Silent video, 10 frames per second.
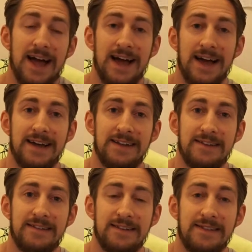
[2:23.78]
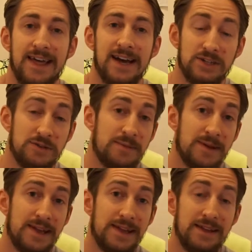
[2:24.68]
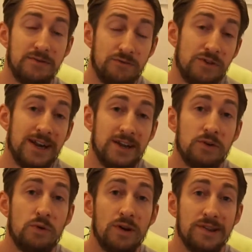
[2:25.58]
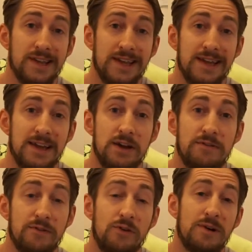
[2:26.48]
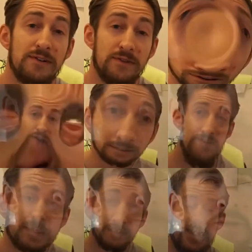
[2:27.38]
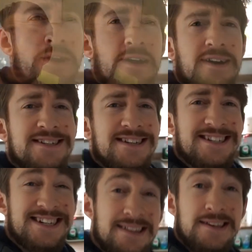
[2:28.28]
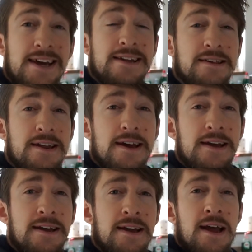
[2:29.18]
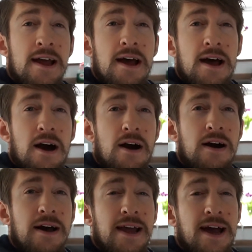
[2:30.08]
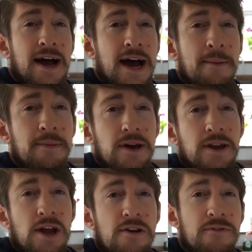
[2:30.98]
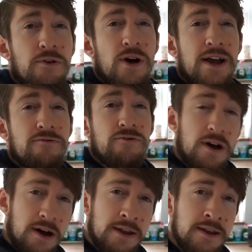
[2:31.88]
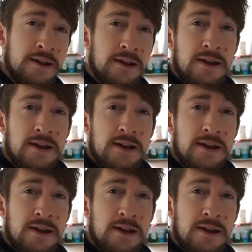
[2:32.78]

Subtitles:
and that should be really good quality for my vlogs. Morning guys, it's Saturday today. I am gonna go for a run,